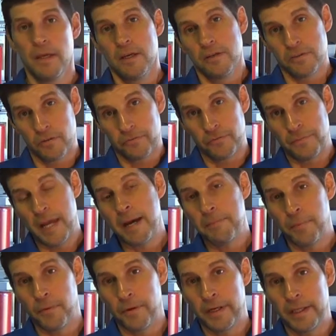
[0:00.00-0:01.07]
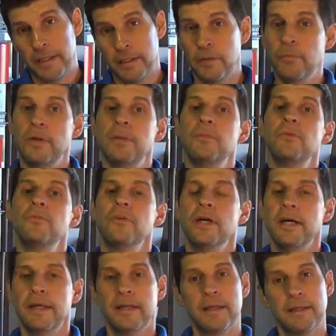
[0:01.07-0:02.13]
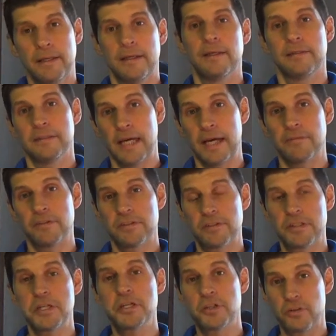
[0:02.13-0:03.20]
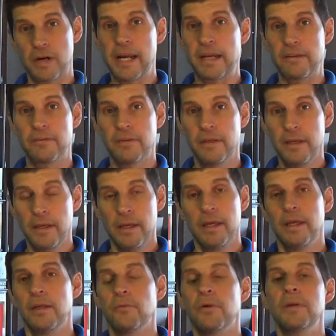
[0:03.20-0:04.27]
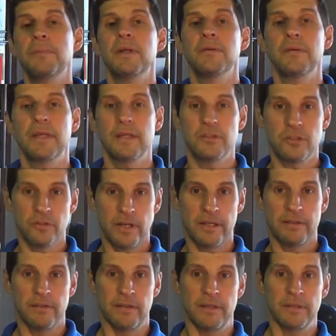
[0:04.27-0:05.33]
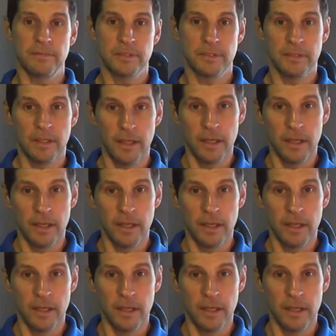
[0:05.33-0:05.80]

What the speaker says: So from that point, you want to move on to obviously strength. You want to be able to get strength gains.